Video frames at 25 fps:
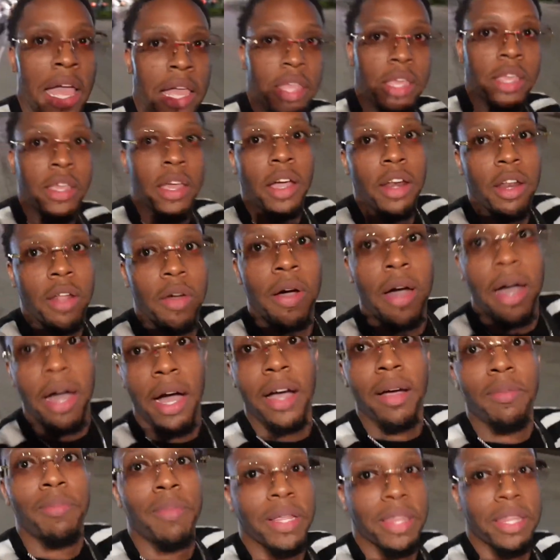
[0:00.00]
Y'all know
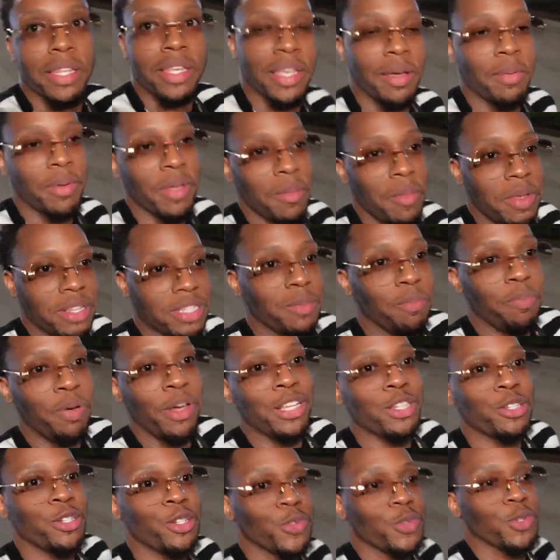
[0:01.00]
how I'm about to come give me some
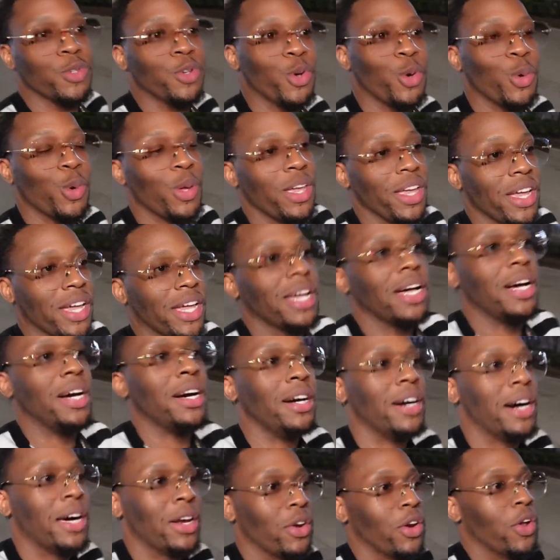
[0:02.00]
pictures real quick.
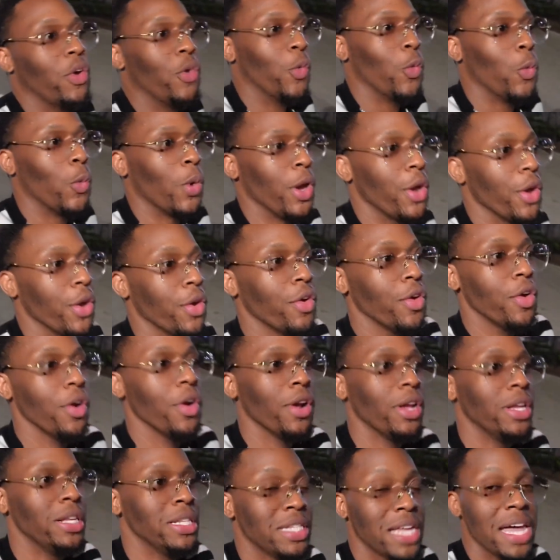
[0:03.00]
Uh, I don't know where
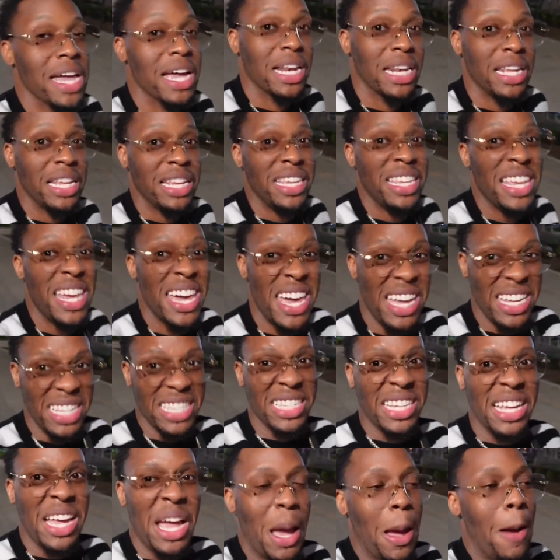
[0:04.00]
exactly yet,
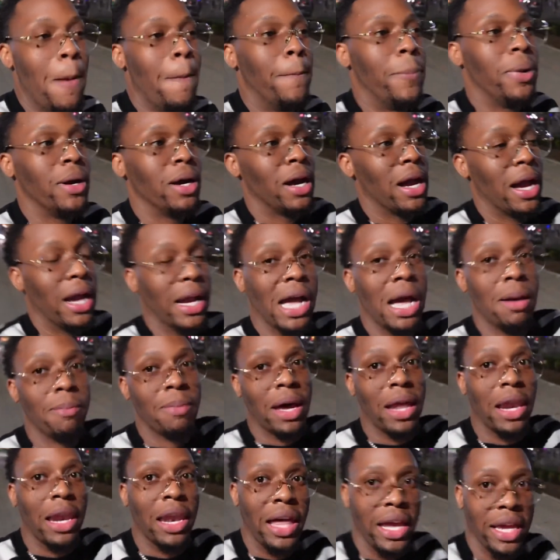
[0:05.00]
but I got
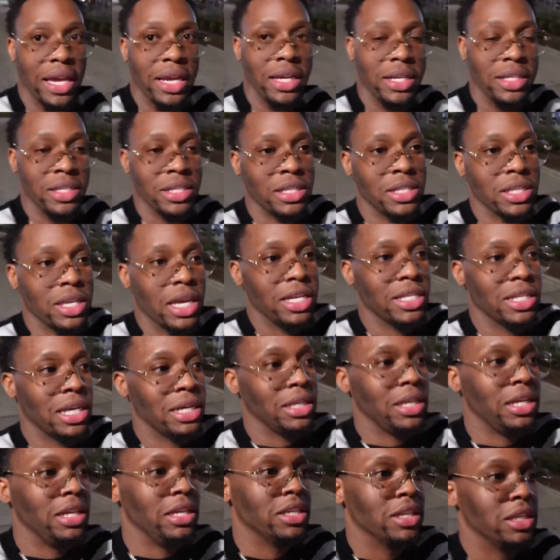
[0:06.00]
my light just in case I
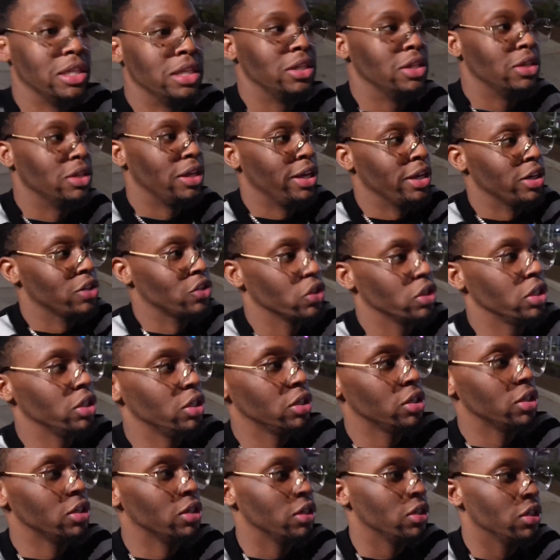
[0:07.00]
need a little extra
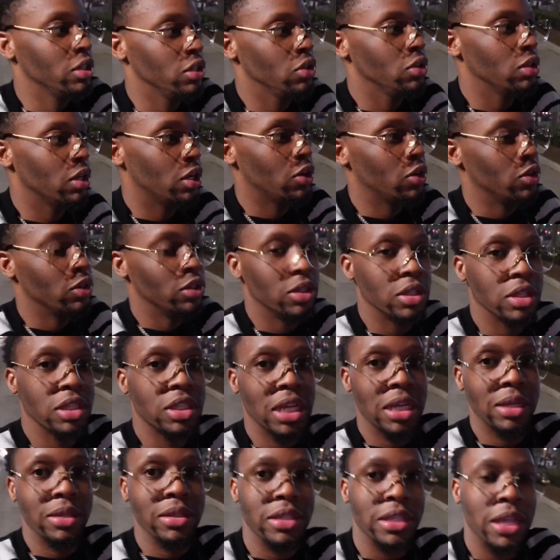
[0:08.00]
little, you know, little
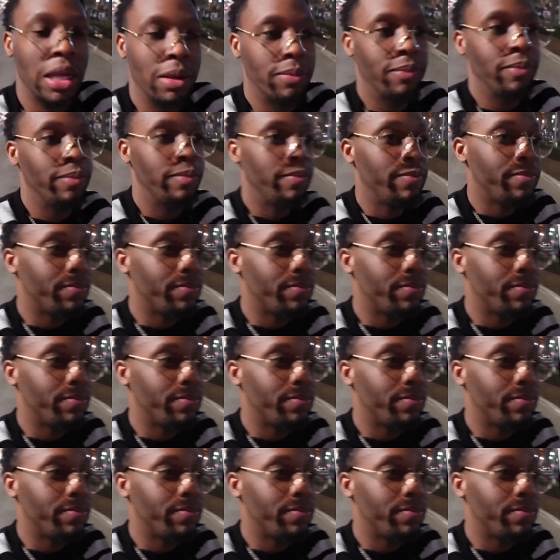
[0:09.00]
something, something.